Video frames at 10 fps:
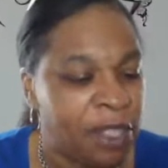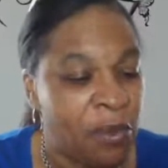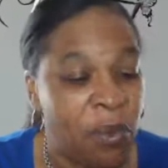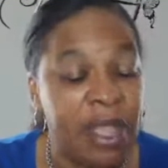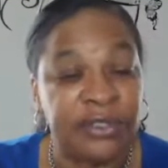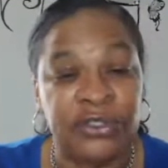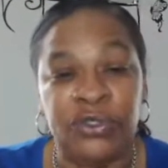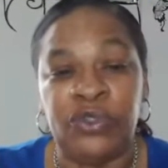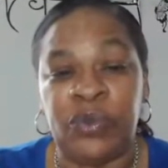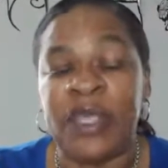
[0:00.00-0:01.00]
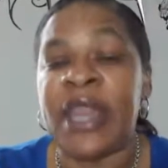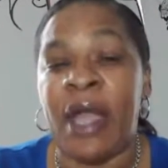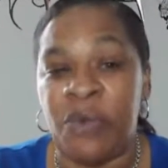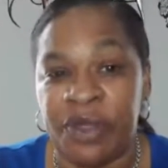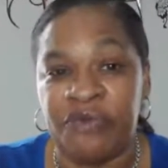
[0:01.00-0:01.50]
Well, Too Sweet, I
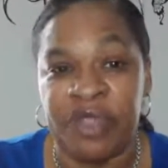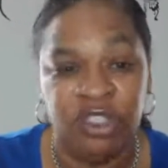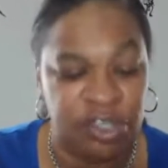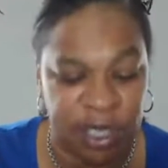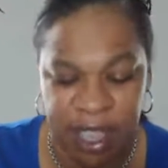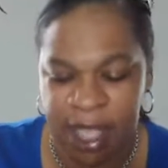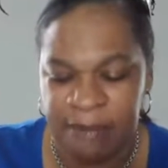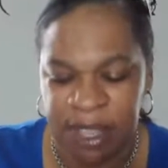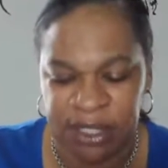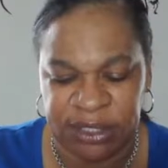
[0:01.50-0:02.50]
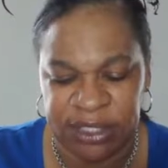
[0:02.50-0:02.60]
want to read your comment,